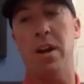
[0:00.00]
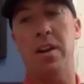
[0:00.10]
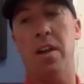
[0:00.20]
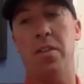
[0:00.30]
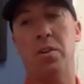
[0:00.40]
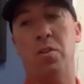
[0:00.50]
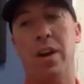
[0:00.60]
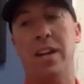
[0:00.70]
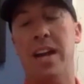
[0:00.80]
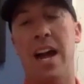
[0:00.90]
And another
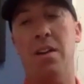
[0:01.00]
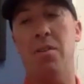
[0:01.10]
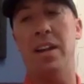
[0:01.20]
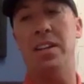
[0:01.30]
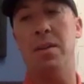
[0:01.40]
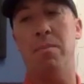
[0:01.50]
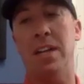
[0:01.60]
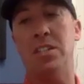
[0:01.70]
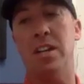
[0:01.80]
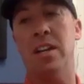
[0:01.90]
great guy who I didn't
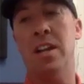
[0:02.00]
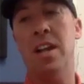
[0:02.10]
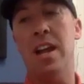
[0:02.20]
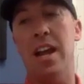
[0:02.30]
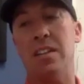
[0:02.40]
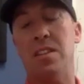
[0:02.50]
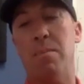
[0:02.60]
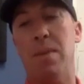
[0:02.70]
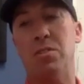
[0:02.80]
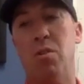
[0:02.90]
mention as a
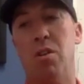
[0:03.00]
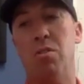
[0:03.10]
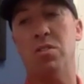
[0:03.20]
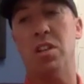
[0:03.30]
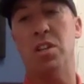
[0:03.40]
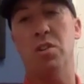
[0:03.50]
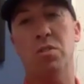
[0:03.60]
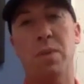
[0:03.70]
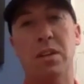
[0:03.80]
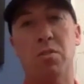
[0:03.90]
mentor, who's a
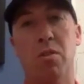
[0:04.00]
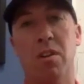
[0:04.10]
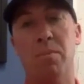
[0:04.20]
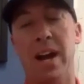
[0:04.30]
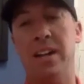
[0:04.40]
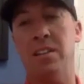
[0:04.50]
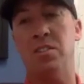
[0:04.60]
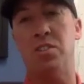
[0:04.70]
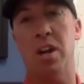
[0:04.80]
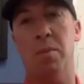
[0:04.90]
huge mentor of mine, is
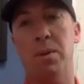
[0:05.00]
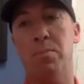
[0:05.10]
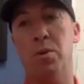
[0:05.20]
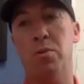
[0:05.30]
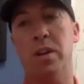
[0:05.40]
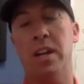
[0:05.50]
Jeremy Boone.